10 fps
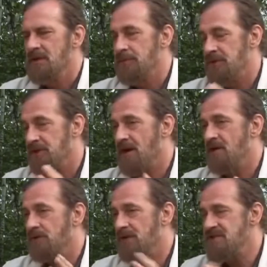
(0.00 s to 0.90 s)
But the
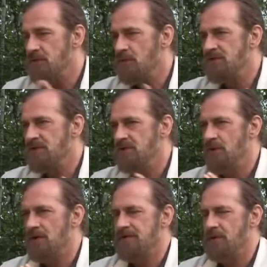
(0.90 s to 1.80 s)
guy who doesn't go into the
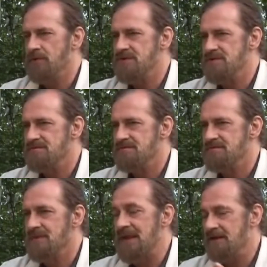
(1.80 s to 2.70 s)
UFOs,
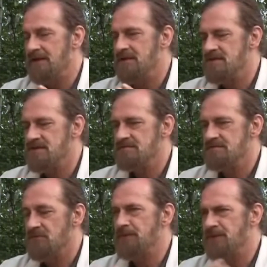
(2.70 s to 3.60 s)
aliens,
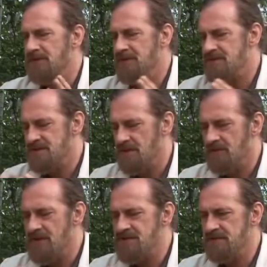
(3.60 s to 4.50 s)
reptilians and all
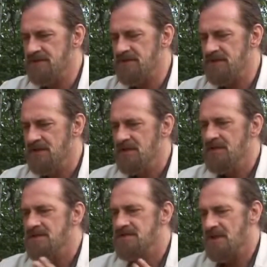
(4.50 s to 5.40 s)
the rest of it,
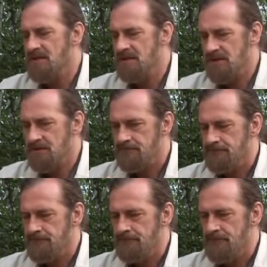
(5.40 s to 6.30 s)
suddenly
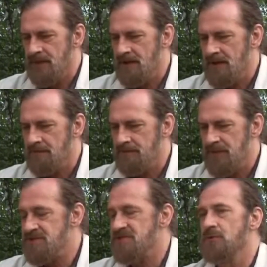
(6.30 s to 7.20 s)

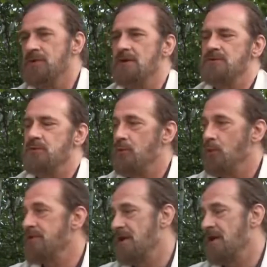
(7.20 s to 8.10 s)
is thrown out
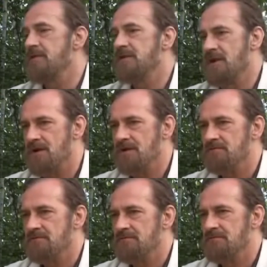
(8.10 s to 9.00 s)
with the other guy.
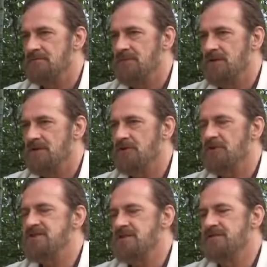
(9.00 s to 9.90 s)
You're
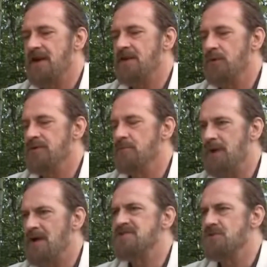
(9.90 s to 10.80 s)
classified with them
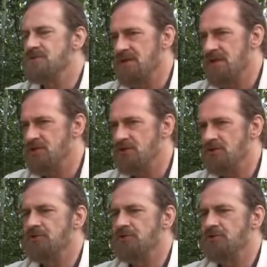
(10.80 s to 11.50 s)
by association.